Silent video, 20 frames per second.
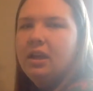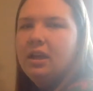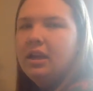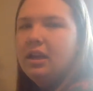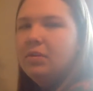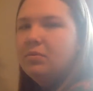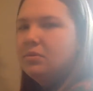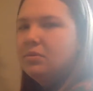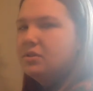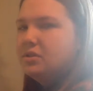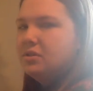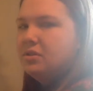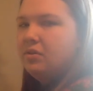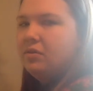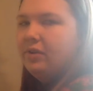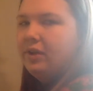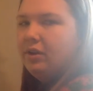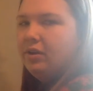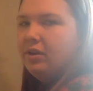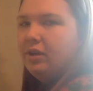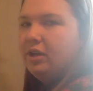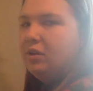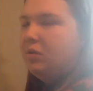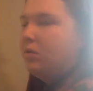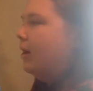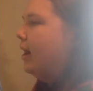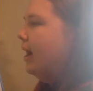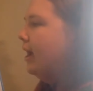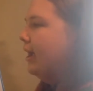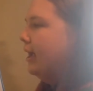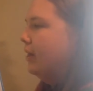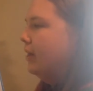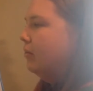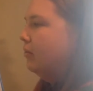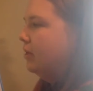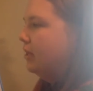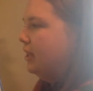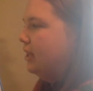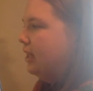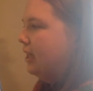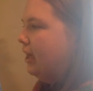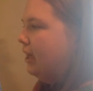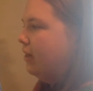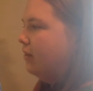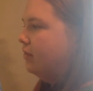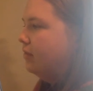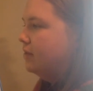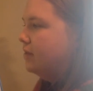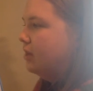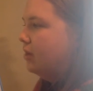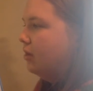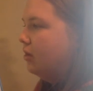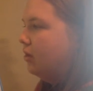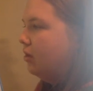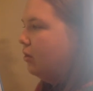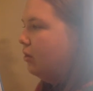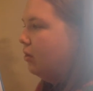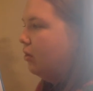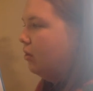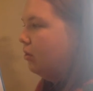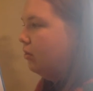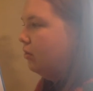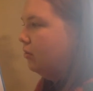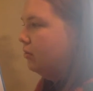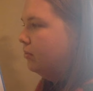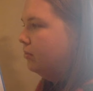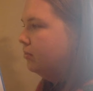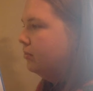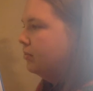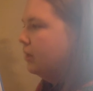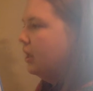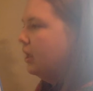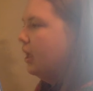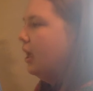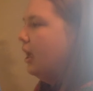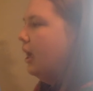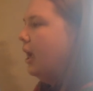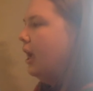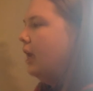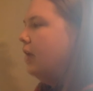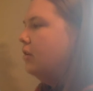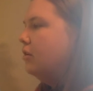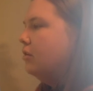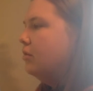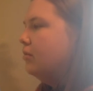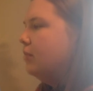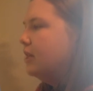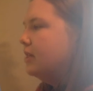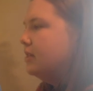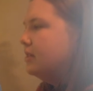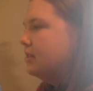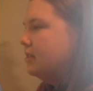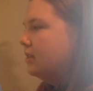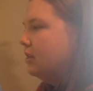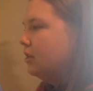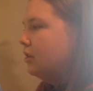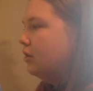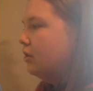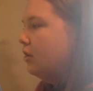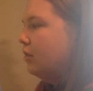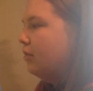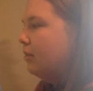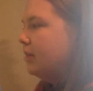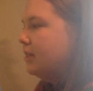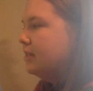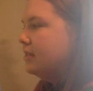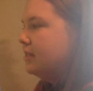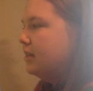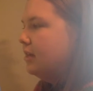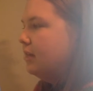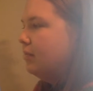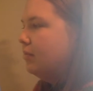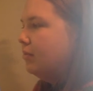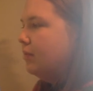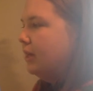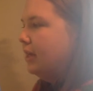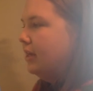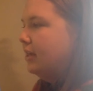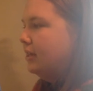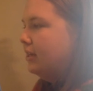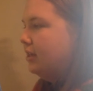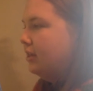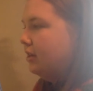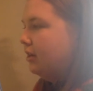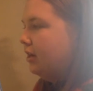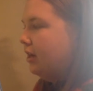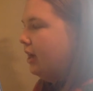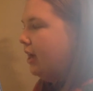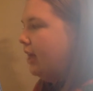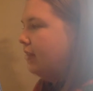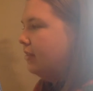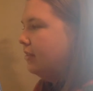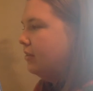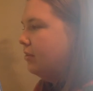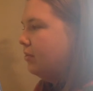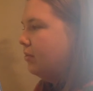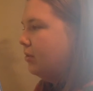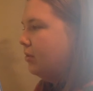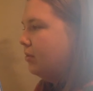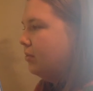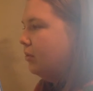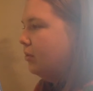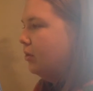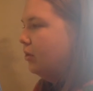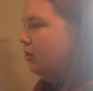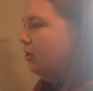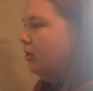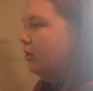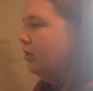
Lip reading: It was so very quiet when the elves all go home, and you're a busted up reindeer at the North Pole